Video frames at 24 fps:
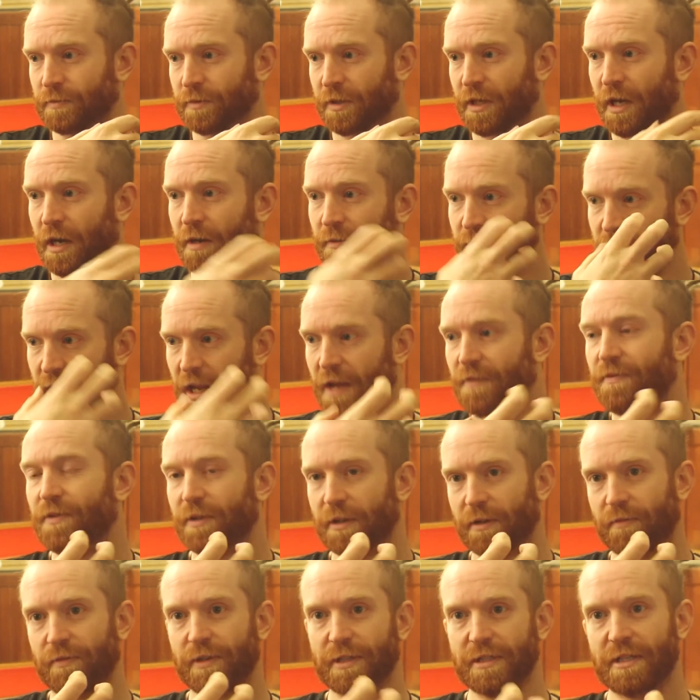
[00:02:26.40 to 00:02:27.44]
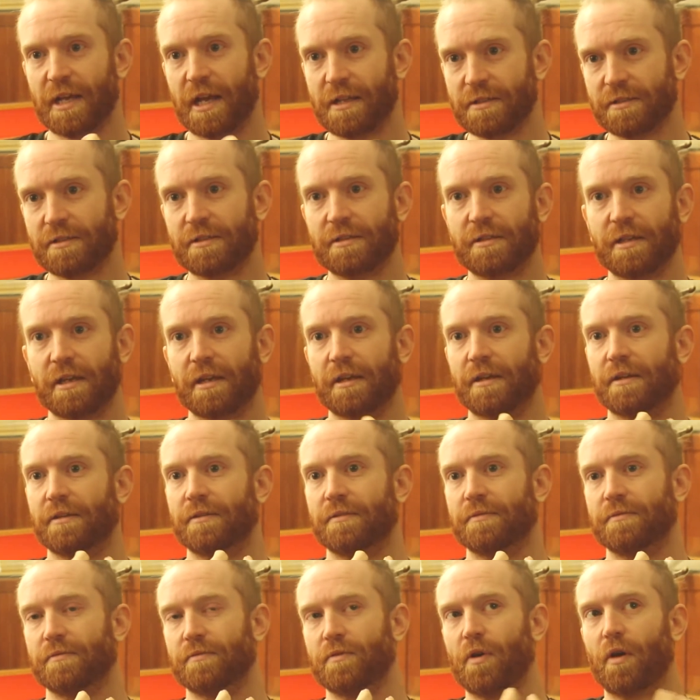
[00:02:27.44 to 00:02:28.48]
kind of level of intensity
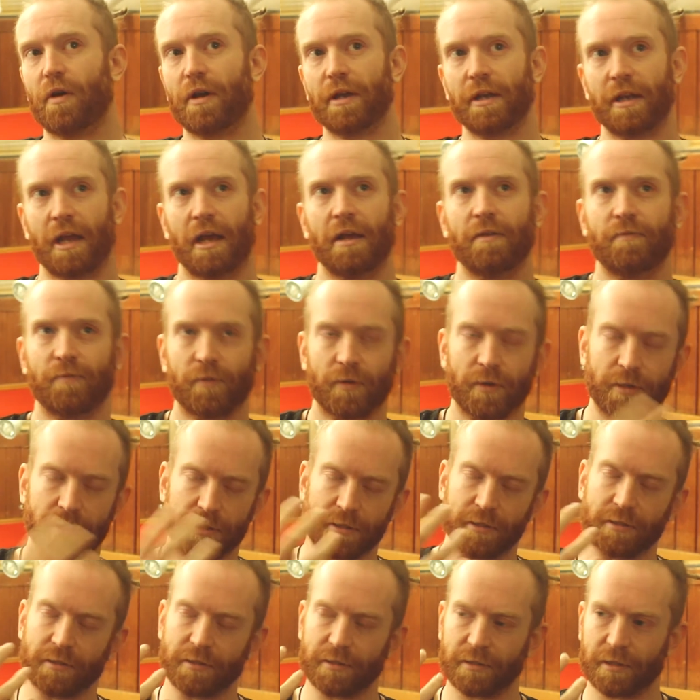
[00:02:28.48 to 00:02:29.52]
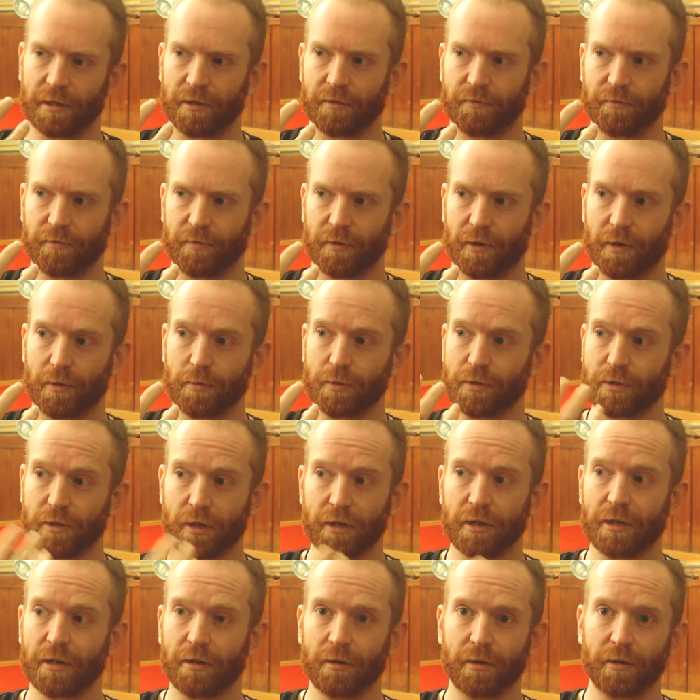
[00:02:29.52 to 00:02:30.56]
and not in head voice and stuff. And I was
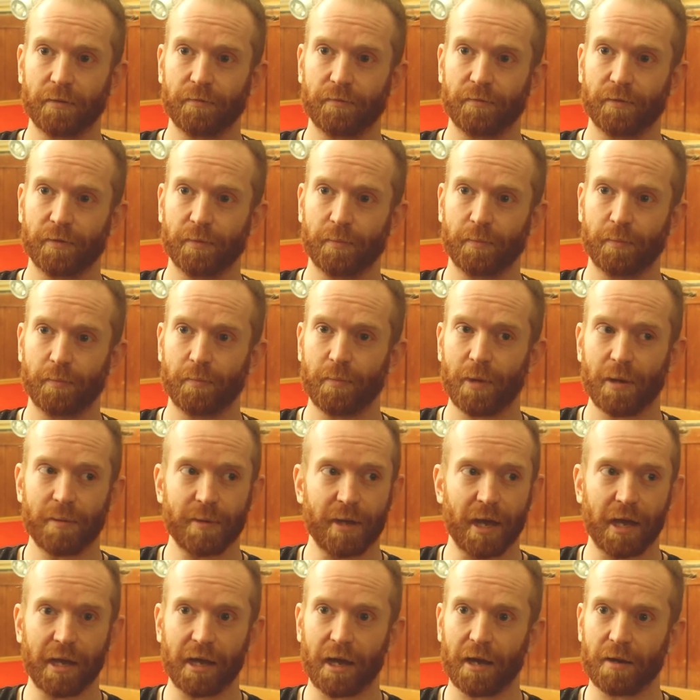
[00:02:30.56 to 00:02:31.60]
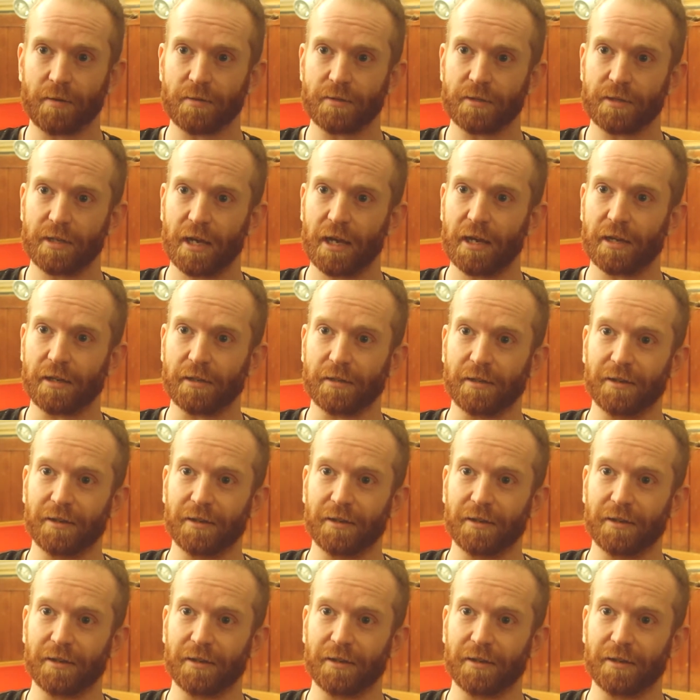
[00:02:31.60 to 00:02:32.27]
trying to do it for maybe 8 hours a day.